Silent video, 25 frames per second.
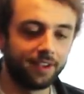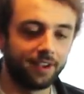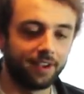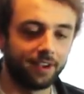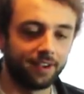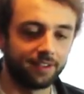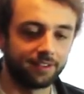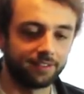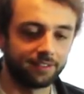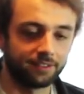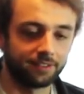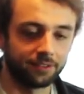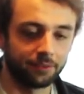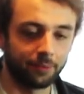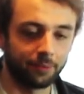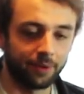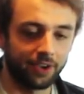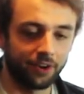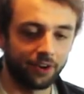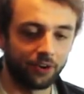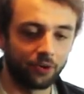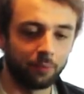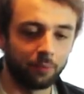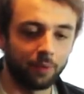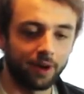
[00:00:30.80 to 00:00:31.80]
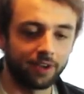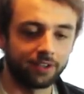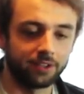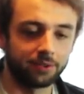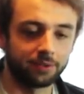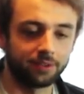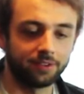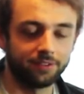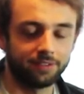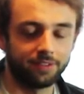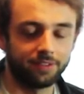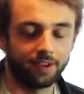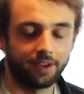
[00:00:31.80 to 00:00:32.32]
And on the way home I
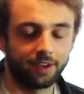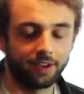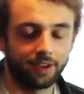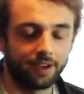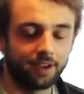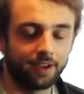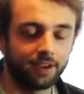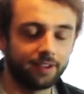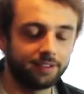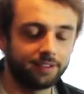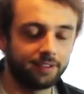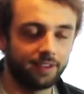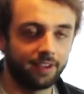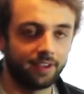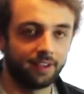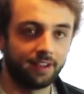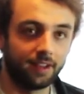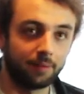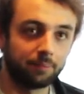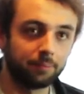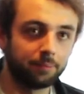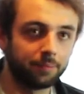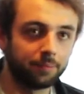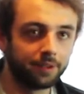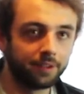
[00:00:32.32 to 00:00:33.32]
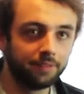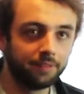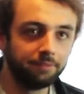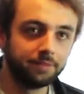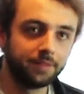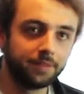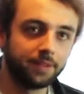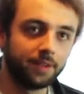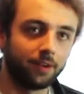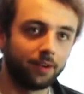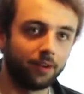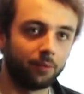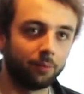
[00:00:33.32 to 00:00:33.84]
noticed that I had a lump
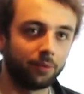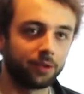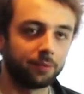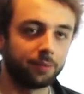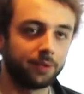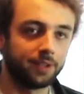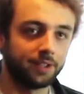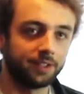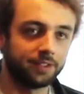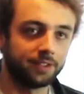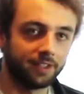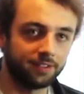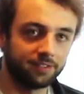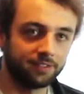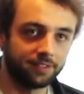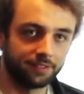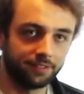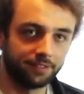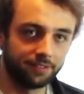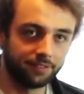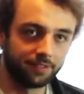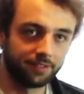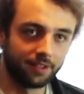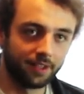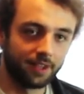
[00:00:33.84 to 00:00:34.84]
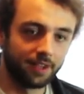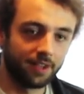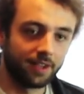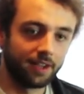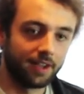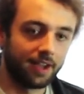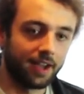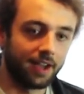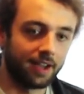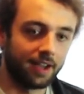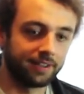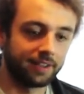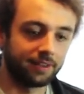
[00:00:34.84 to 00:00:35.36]
on one of my testicles
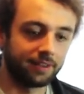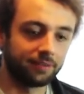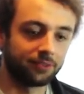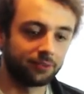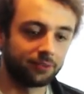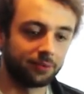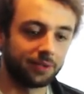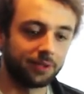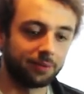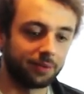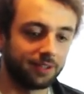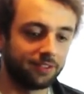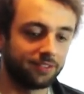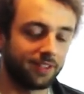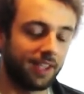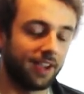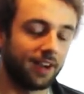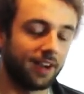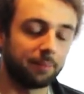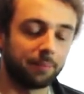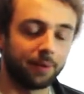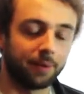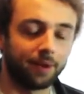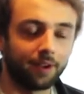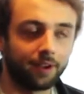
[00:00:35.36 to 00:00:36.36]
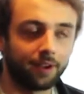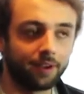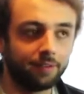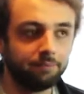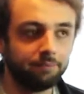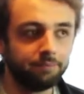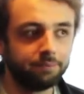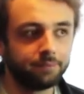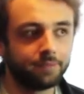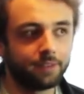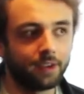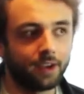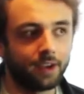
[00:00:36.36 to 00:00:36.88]
and I was really, really scared. But
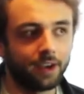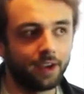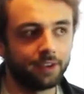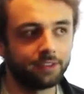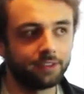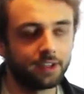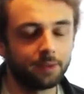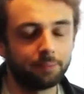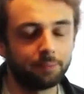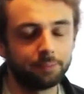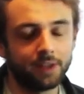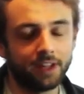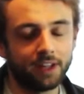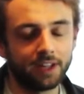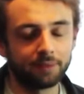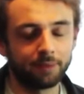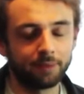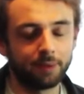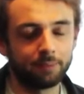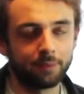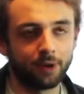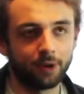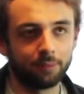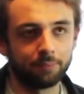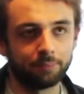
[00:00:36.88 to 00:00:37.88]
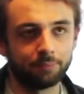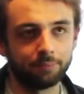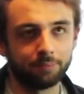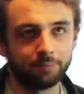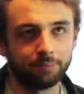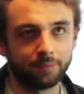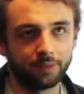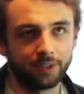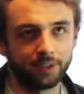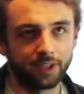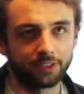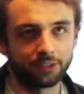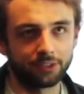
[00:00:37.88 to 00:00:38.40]
I ended up telling my mum
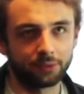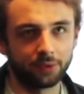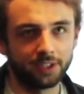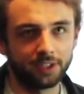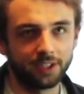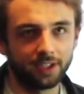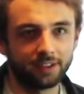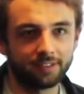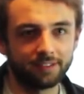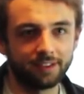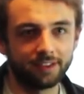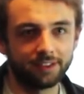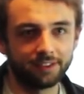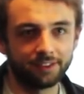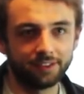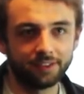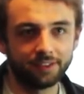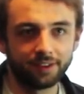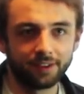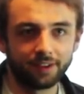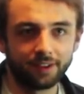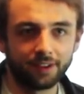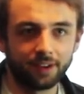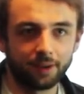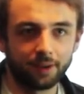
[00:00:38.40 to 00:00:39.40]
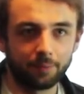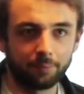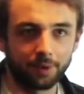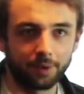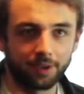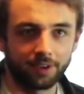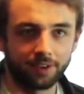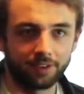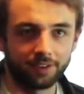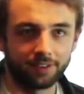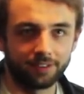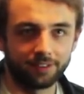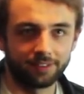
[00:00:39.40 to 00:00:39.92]
like 3 days later
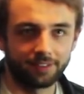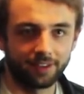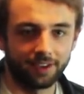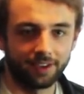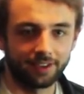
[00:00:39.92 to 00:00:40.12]
because